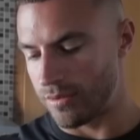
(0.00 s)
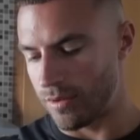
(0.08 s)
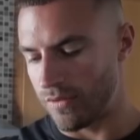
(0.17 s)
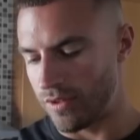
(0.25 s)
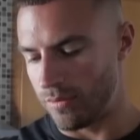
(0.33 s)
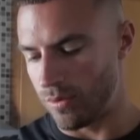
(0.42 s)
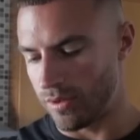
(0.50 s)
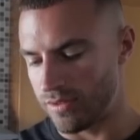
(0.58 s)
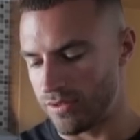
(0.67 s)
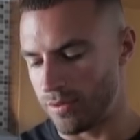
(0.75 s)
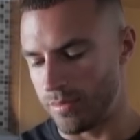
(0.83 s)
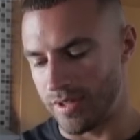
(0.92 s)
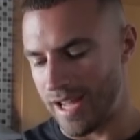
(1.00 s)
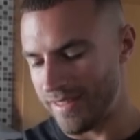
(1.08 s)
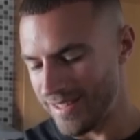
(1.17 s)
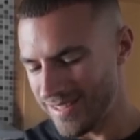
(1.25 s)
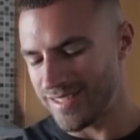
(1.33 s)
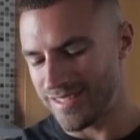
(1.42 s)
to it if you want to, but I
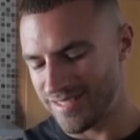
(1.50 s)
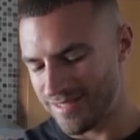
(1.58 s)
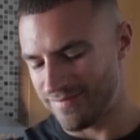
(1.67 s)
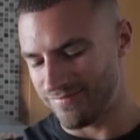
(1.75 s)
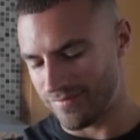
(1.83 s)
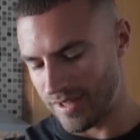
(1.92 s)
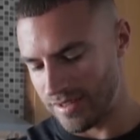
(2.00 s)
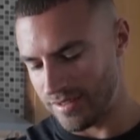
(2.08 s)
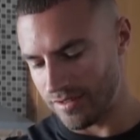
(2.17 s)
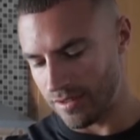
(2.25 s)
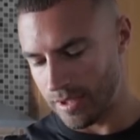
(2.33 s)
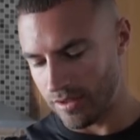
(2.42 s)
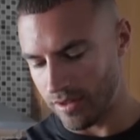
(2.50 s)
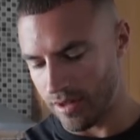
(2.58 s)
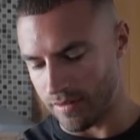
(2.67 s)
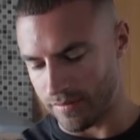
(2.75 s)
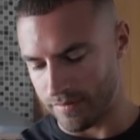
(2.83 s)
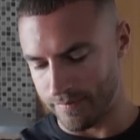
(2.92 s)
think this is going to be good
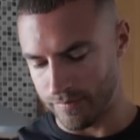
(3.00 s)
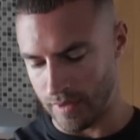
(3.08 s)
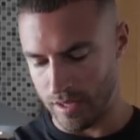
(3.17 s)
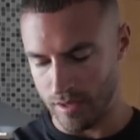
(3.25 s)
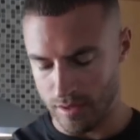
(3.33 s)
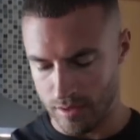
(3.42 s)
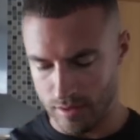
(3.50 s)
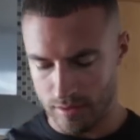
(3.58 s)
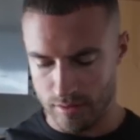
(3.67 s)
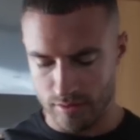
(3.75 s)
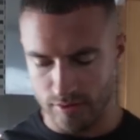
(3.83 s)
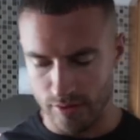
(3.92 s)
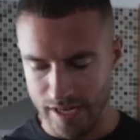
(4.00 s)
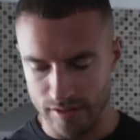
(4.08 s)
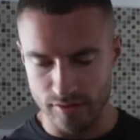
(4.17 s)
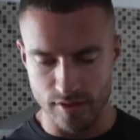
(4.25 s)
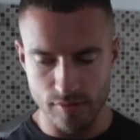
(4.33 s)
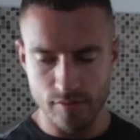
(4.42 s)
enough. So
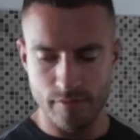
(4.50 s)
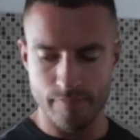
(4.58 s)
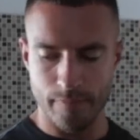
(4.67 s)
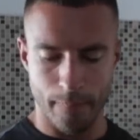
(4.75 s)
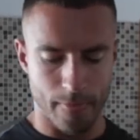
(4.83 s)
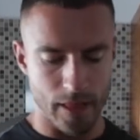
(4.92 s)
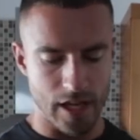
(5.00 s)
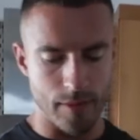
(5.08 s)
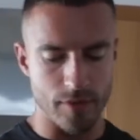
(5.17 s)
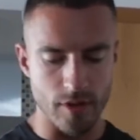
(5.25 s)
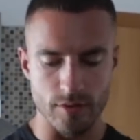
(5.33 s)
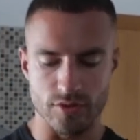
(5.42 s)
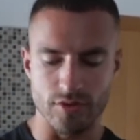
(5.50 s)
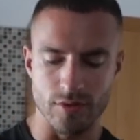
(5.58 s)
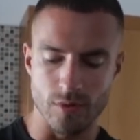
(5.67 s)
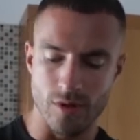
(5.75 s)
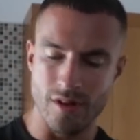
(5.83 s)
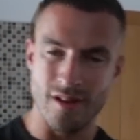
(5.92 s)
that'll do. I'm going
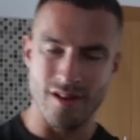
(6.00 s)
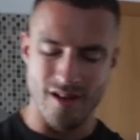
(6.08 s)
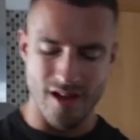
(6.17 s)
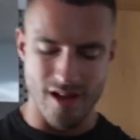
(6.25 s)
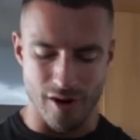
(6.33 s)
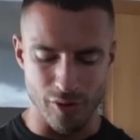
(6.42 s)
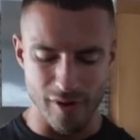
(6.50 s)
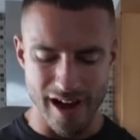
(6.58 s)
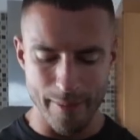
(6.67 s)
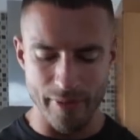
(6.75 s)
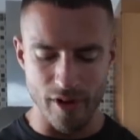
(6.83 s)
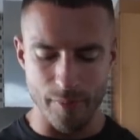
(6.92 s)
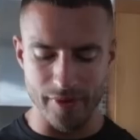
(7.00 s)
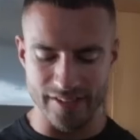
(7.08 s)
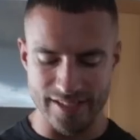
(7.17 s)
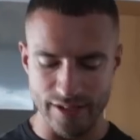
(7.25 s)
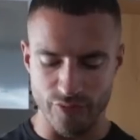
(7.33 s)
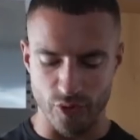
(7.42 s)
to wrap it up in a
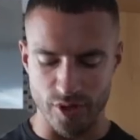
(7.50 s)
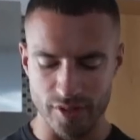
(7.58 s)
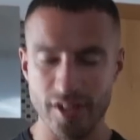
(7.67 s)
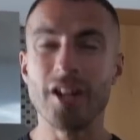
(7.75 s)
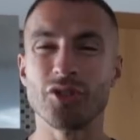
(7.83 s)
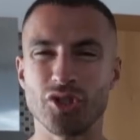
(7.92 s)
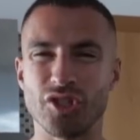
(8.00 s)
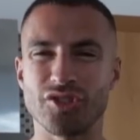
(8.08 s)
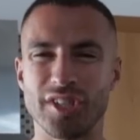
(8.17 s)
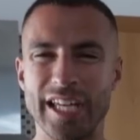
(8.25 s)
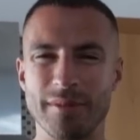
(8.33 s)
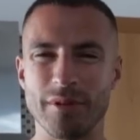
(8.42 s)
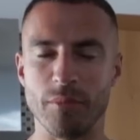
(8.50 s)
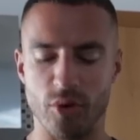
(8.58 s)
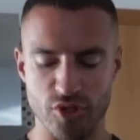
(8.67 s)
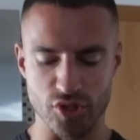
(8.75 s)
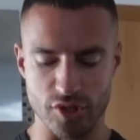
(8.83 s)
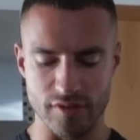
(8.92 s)
tin foil just to keep the
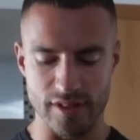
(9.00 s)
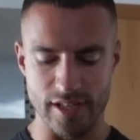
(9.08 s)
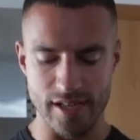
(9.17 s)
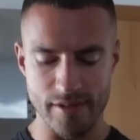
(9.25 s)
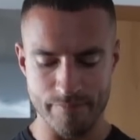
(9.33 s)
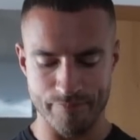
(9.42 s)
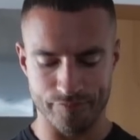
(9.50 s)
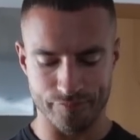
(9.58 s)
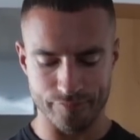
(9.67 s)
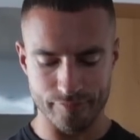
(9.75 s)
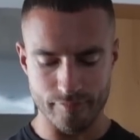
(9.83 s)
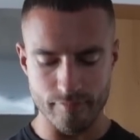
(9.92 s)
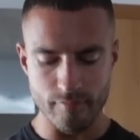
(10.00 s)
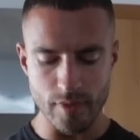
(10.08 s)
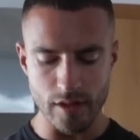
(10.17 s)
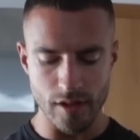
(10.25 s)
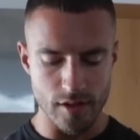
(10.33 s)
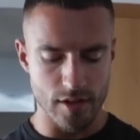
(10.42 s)
moisture in there.
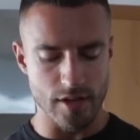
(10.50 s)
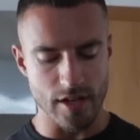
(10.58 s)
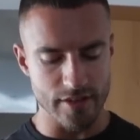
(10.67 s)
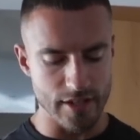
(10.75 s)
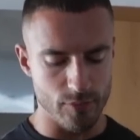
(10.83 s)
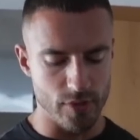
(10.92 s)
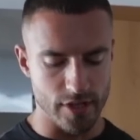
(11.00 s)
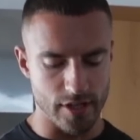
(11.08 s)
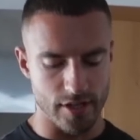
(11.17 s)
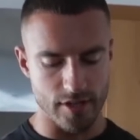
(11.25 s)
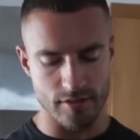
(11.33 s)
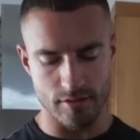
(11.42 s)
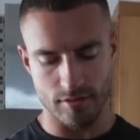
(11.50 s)
And then we're going to,